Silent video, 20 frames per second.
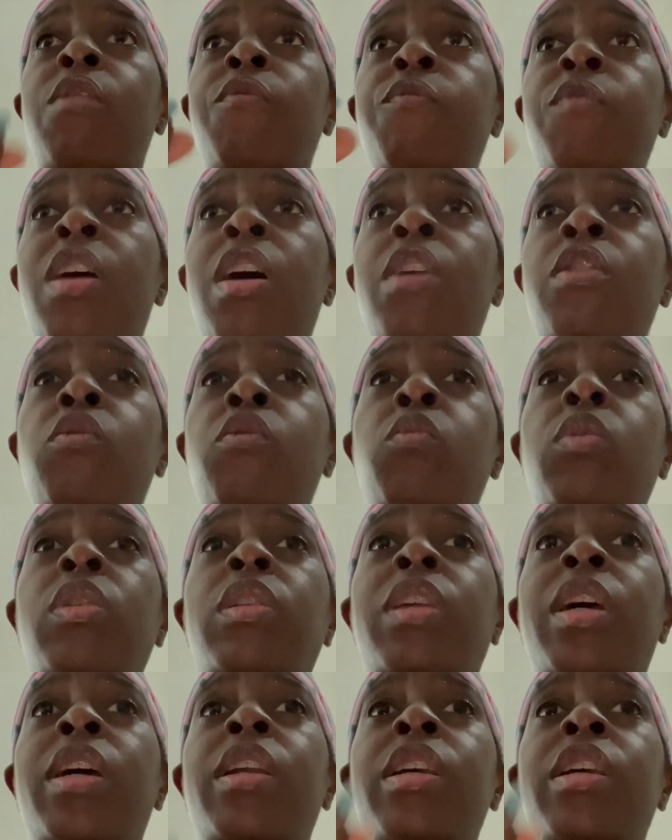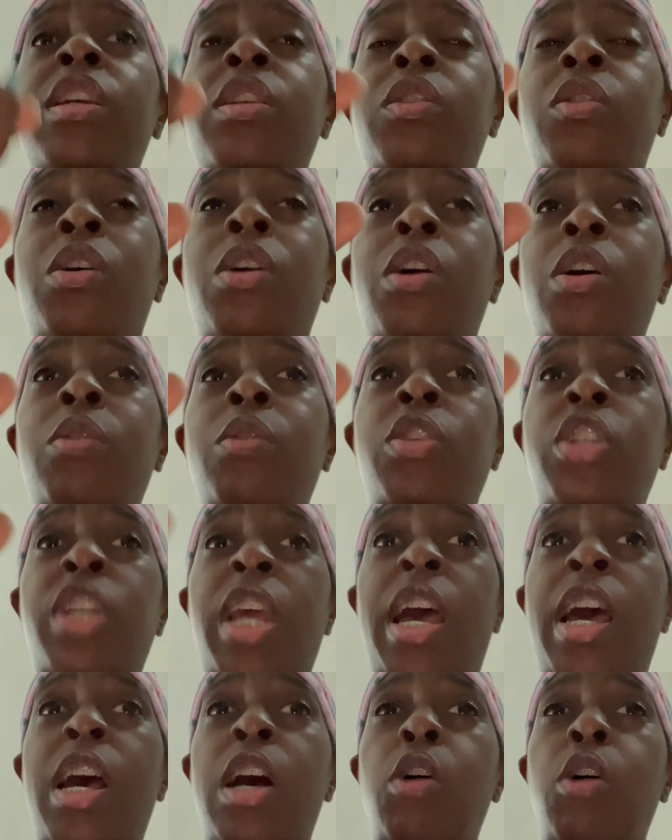father will let his or her
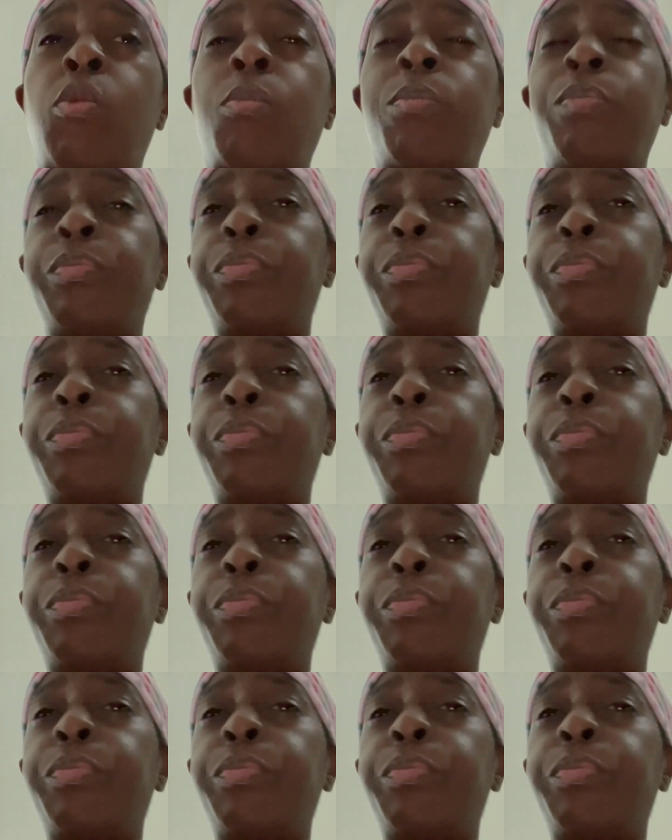child